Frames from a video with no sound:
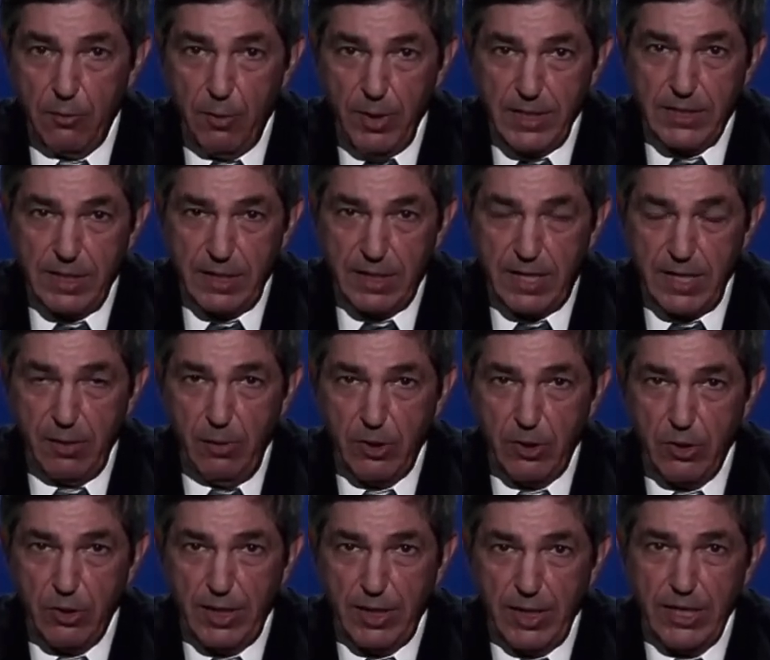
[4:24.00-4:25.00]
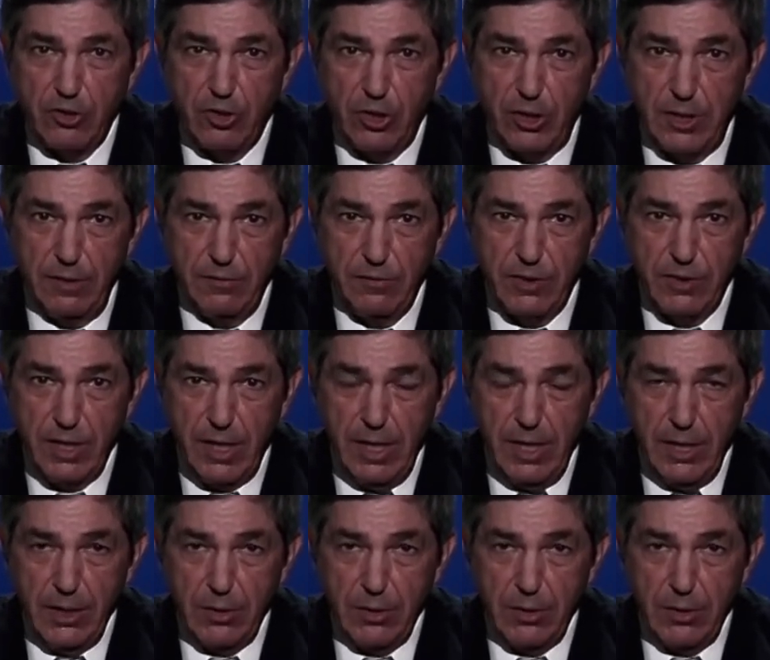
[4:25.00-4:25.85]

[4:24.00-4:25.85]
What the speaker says: Recently, we took initiatives